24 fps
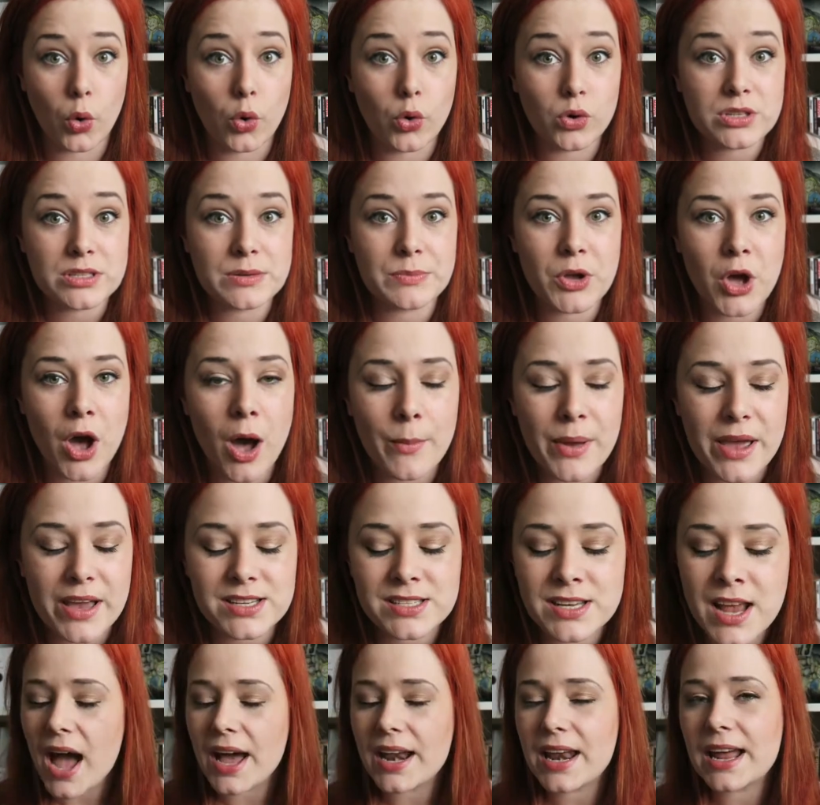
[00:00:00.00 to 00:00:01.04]
awesome
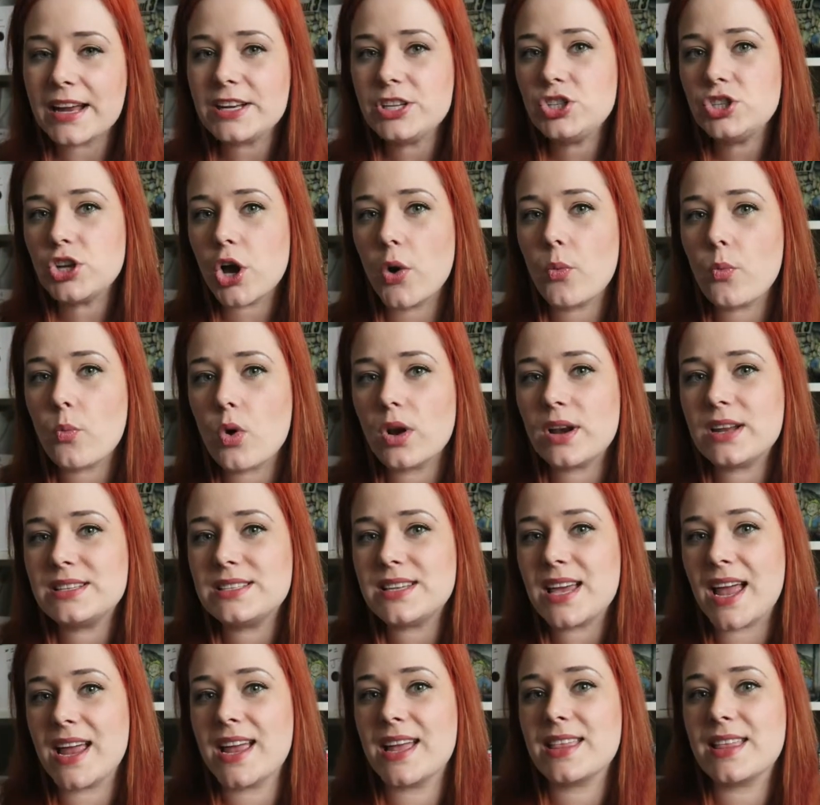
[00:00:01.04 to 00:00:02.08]
comics. And I don't want to
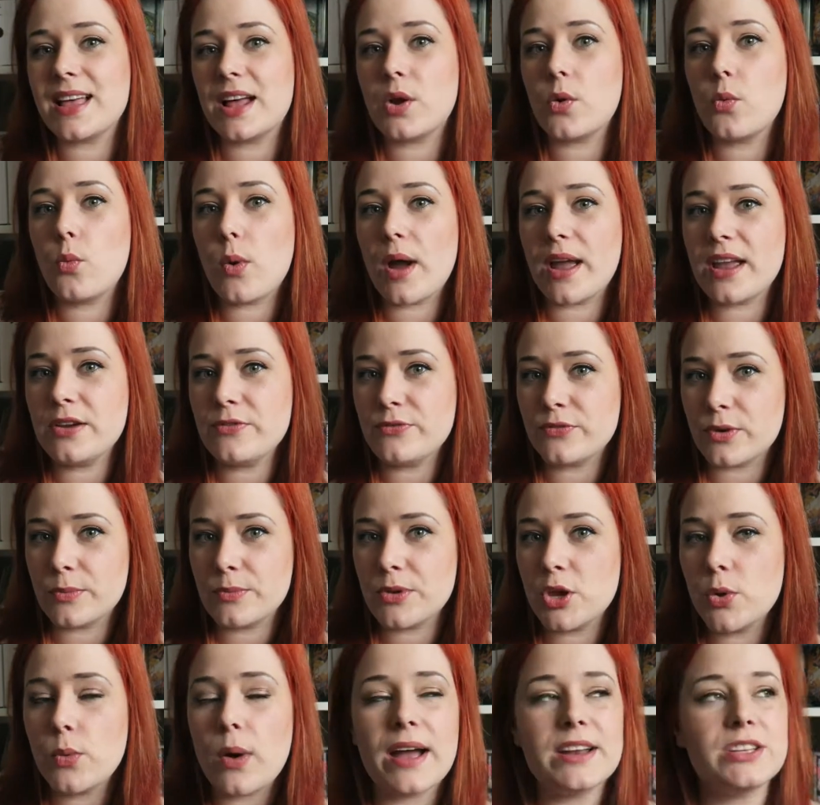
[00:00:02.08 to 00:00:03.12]
take that away from you.